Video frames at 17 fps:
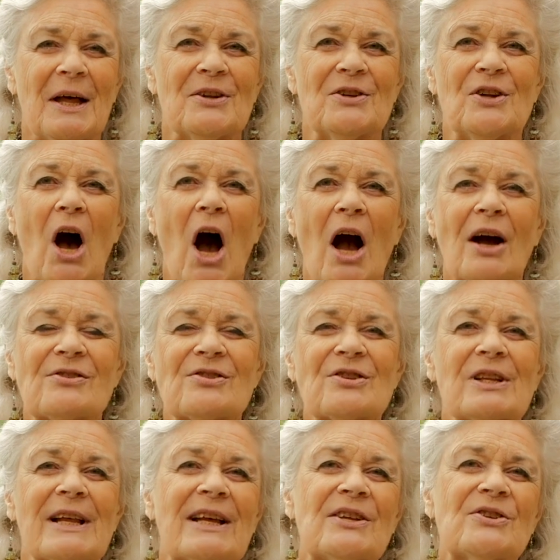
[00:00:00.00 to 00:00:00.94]
dog
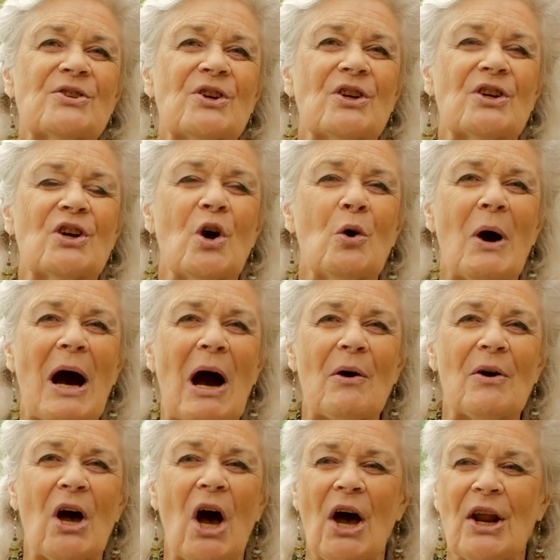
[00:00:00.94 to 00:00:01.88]
sleds could go
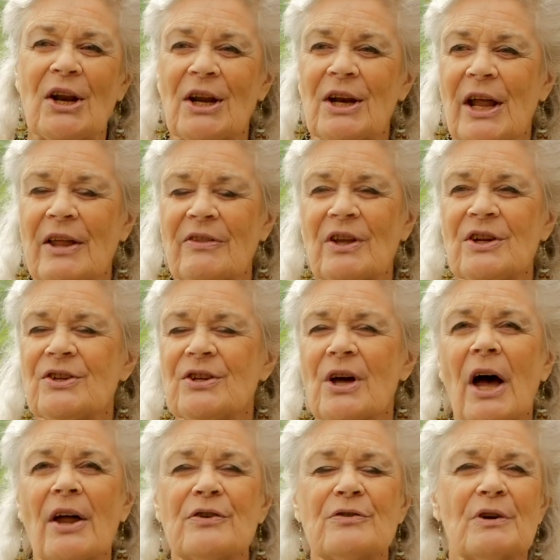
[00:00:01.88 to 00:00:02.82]
out on it, and the
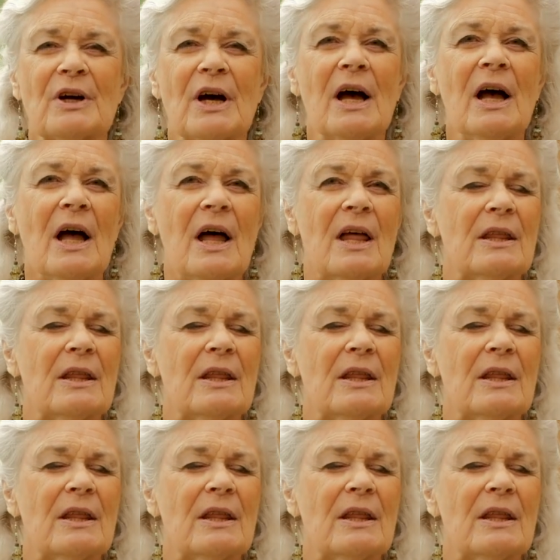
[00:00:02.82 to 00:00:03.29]
tundra,